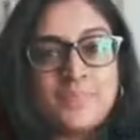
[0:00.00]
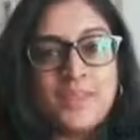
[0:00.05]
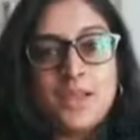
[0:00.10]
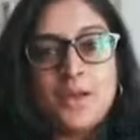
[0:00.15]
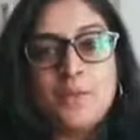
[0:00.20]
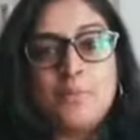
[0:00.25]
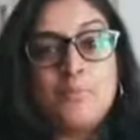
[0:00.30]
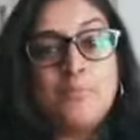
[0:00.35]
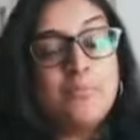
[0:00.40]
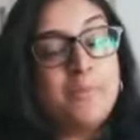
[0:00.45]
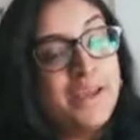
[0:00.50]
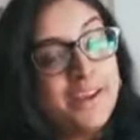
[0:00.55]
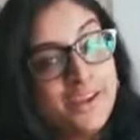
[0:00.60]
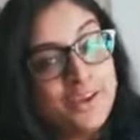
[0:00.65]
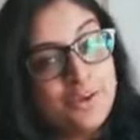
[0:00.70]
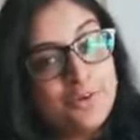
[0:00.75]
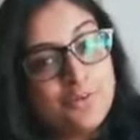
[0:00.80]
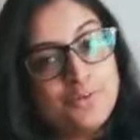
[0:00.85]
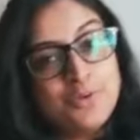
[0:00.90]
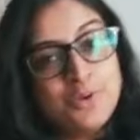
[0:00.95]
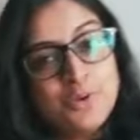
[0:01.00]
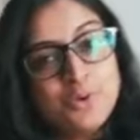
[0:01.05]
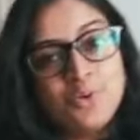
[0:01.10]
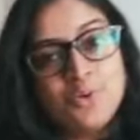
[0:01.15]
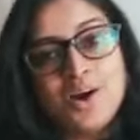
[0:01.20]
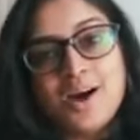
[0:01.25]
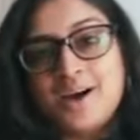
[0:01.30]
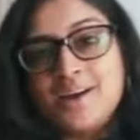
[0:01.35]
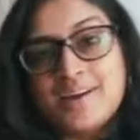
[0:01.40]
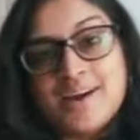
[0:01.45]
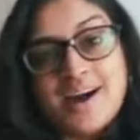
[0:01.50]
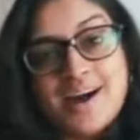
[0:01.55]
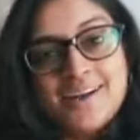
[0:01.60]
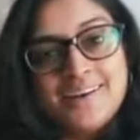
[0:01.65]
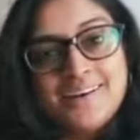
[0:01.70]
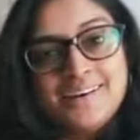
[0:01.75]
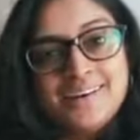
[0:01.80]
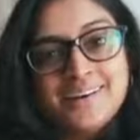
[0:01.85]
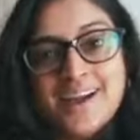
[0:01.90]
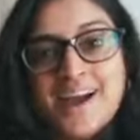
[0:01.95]
Many of you are
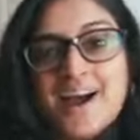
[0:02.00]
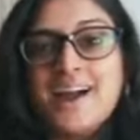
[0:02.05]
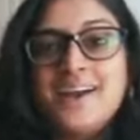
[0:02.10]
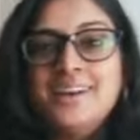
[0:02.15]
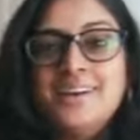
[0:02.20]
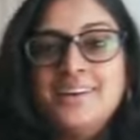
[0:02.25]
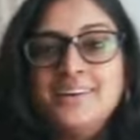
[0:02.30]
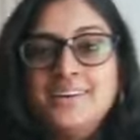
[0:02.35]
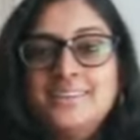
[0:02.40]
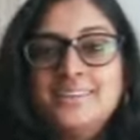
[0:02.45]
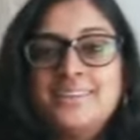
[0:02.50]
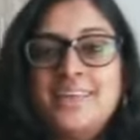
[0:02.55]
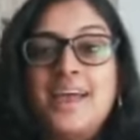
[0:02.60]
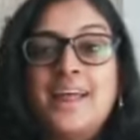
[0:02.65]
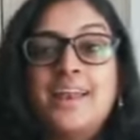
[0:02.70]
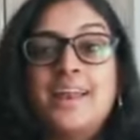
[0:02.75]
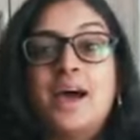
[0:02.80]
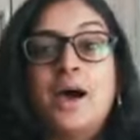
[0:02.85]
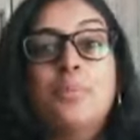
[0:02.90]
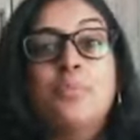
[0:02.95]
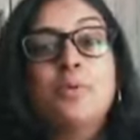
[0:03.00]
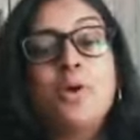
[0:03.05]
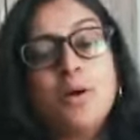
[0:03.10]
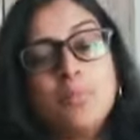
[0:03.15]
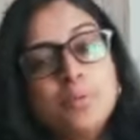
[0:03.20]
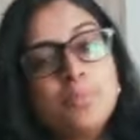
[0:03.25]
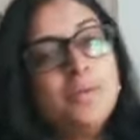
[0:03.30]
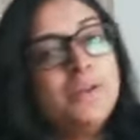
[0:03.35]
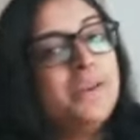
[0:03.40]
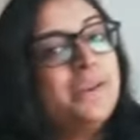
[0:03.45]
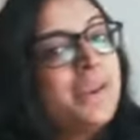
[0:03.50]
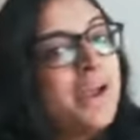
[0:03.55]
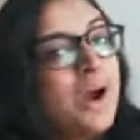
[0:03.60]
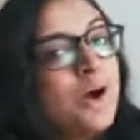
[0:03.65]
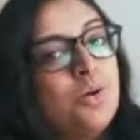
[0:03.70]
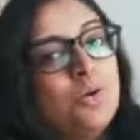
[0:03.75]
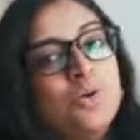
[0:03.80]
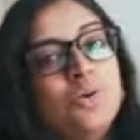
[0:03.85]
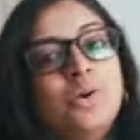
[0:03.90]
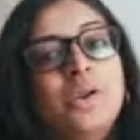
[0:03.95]
ardent gardeners and are probably now
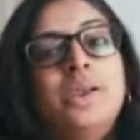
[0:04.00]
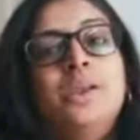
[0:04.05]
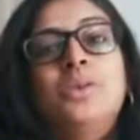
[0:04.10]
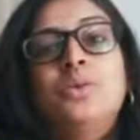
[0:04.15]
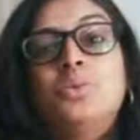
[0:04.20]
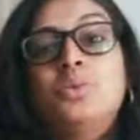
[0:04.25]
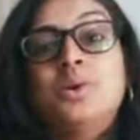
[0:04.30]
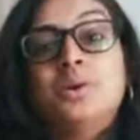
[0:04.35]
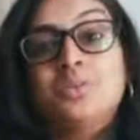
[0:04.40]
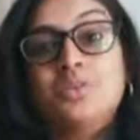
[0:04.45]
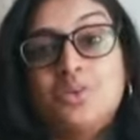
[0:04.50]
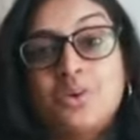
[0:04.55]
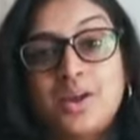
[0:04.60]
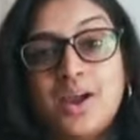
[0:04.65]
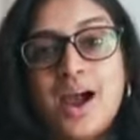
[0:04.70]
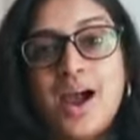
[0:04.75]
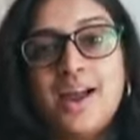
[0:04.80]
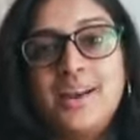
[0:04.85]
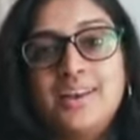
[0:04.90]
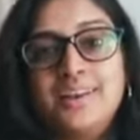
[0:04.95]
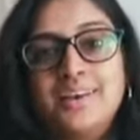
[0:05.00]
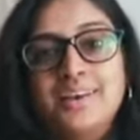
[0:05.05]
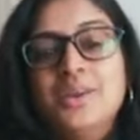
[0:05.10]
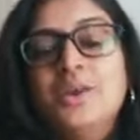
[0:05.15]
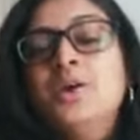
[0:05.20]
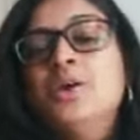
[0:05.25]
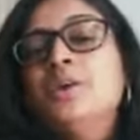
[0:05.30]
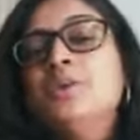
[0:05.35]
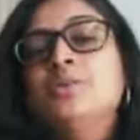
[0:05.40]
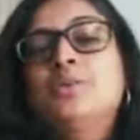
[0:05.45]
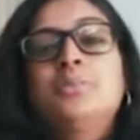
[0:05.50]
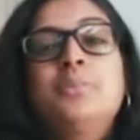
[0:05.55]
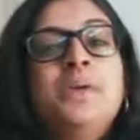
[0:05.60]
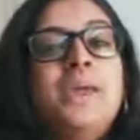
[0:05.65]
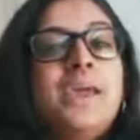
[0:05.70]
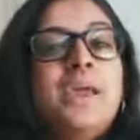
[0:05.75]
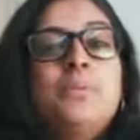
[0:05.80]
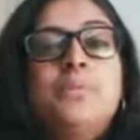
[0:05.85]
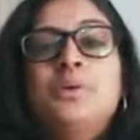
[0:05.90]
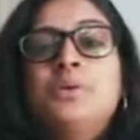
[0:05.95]
looking towards your garden to be
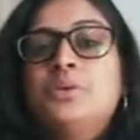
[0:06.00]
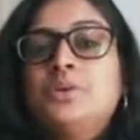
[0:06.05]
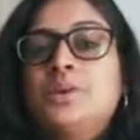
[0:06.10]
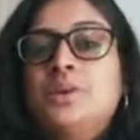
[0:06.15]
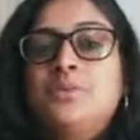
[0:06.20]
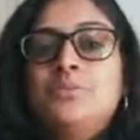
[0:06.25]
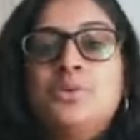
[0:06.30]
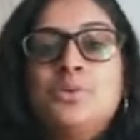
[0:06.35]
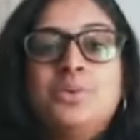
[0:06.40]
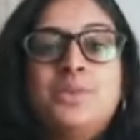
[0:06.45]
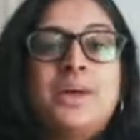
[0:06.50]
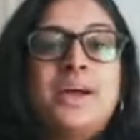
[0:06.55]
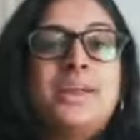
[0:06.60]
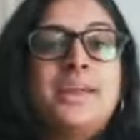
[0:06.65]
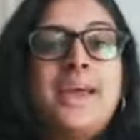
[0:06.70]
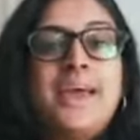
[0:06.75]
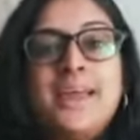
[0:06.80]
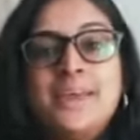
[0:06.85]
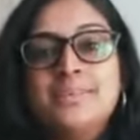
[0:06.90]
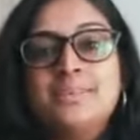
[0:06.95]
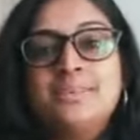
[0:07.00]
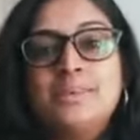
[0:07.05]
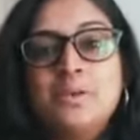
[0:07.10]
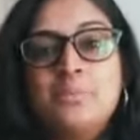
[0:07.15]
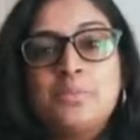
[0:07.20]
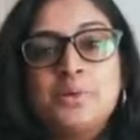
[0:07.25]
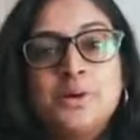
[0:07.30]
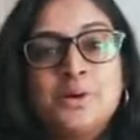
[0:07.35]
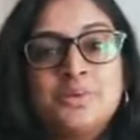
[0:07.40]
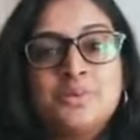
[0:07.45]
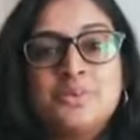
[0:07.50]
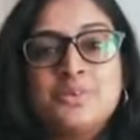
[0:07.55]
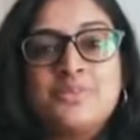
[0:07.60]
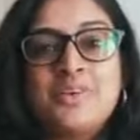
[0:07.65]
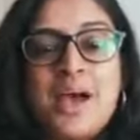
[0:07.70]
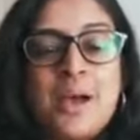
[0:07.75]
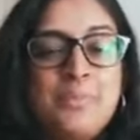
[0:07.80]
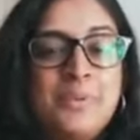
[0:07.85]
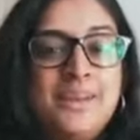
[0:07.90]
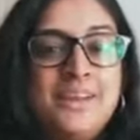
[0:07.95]
able to give you that extra burst of
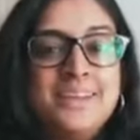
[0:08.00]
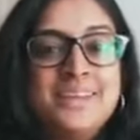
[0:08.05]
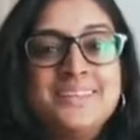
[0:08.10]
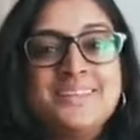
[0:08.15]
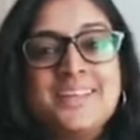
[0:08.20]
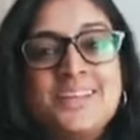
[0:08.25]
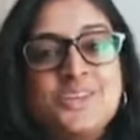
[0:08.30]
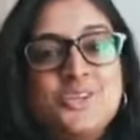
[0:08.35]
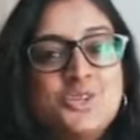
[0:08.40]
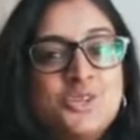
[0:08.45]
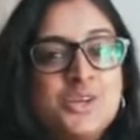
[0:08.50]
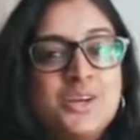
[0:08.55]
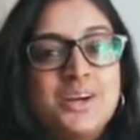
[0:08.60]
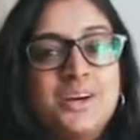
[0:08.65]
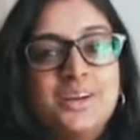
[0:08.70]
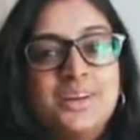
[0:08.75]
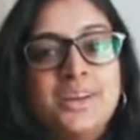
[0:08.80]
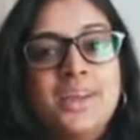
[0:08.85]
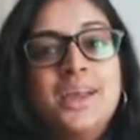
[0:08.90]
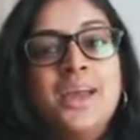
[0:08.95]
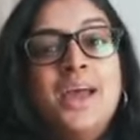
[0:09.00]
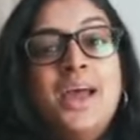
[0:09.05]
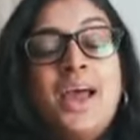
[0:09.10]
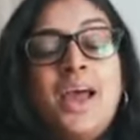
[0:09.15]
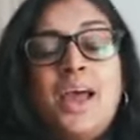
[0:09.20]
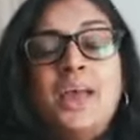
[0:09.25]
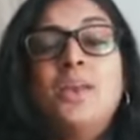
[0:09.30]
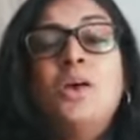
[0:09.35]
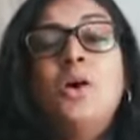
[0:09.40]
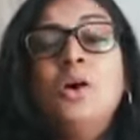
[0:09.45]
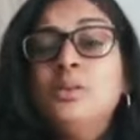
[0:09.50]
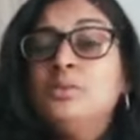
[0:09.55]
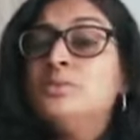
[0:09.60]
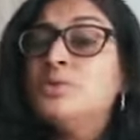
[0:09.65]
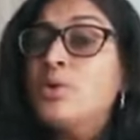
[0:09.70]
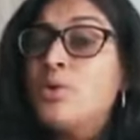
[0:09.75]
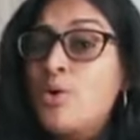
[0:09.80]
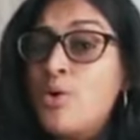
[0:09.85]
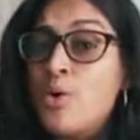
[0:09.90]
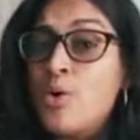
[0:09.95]
happiness and cheer and also
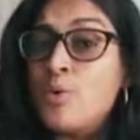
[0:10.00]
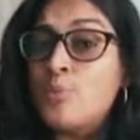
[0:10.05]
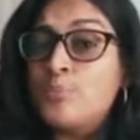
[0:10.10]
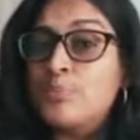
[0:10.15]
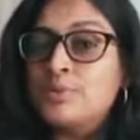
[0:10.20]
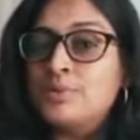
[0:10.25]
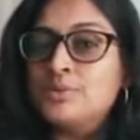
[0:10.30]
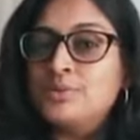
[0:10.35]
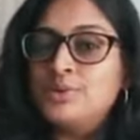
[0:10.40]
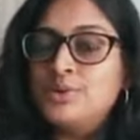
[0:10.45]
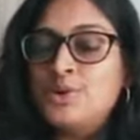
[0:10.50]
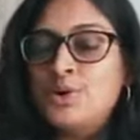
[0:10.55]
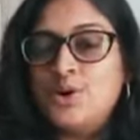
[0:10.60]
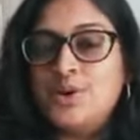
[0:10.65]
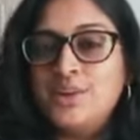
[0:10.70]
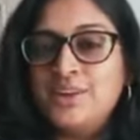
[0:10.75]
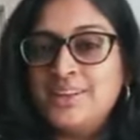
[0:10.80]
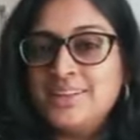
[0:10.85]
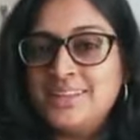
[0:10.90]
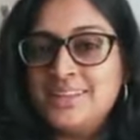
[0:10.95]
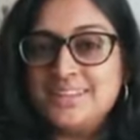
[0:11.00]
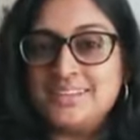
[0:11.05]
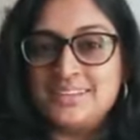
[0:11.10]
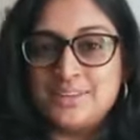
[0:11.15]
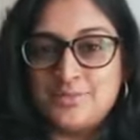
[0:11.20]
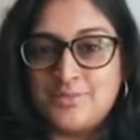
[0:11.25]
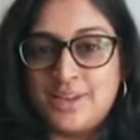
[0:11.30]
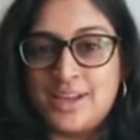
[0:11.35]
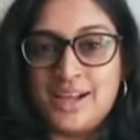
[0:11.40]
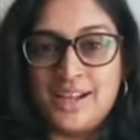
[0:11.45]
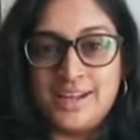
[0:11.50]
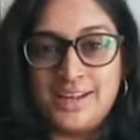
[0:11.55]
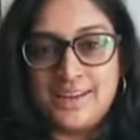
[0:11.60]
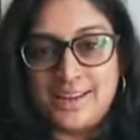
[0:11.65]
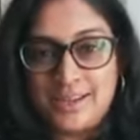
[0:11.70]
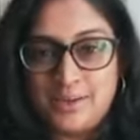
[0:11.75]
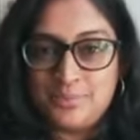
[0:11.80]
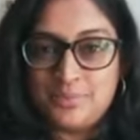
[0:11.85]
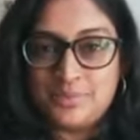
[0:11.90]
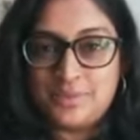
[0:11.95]
hope during these difficult
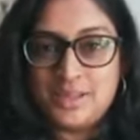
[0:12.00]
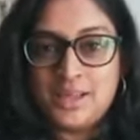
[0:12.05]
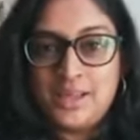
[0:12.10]
times.